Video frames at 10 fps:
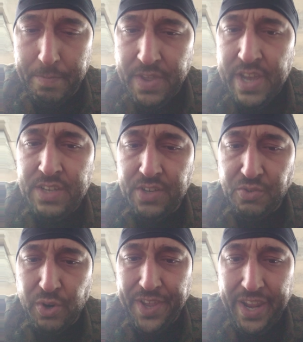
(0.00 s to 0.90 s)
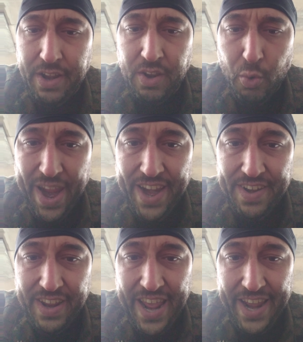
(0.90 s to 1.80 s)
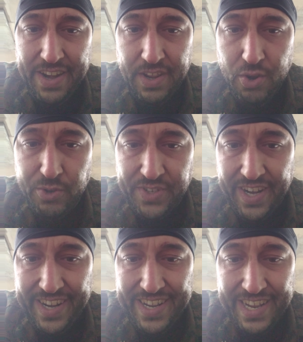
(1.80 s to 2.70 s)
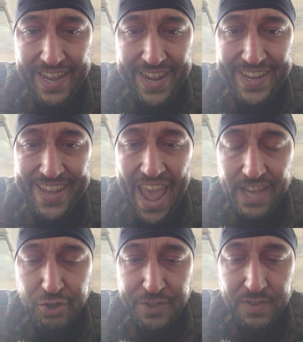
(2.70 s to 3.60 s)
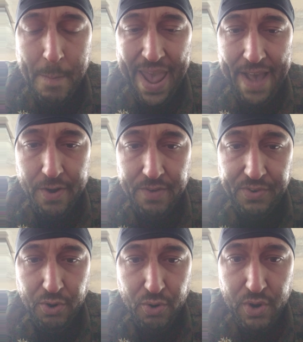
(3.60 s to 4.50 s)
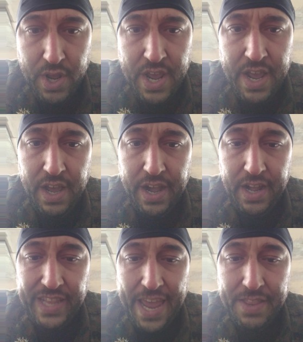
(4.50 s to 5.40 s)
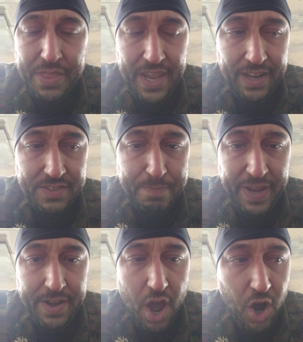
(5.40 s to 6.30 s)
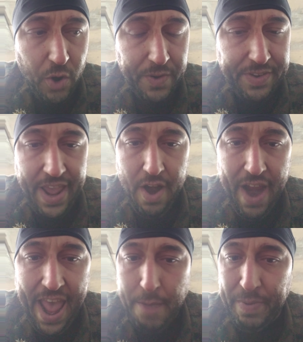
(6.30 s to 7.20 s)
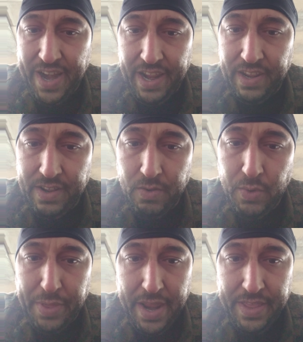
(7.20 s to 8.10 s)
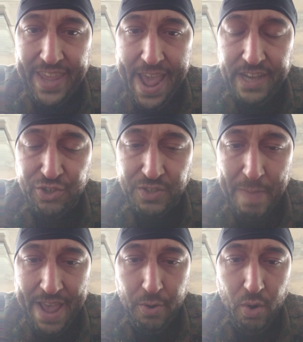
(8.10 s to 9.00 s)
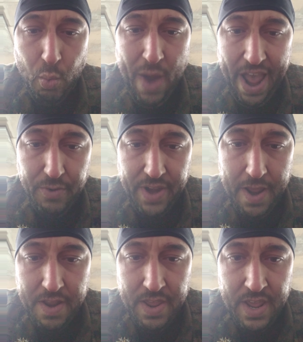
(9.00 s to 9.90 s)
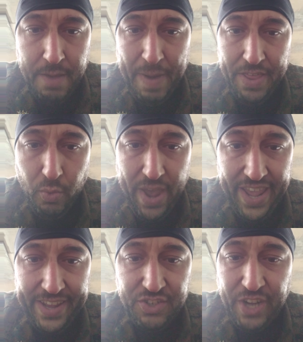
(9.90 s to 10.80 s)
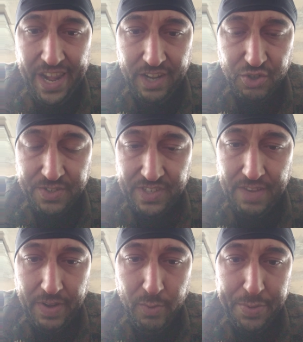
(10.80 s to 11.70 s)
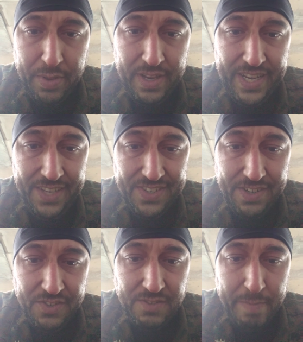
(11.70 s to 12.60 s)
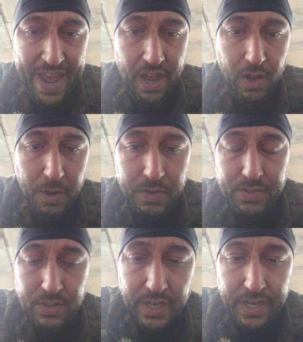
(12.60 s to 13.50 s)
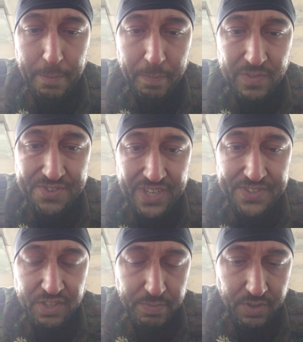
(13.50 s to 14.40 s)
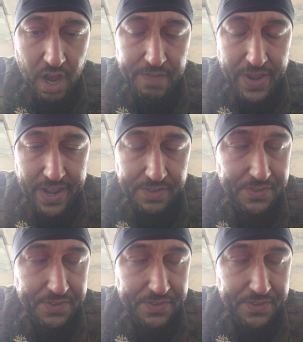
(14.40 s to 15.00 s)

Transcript: does really great at using gaseous matter to let things be known that are happening within the gaseous matter around it by the way it changes, even with easy to smell systems of it.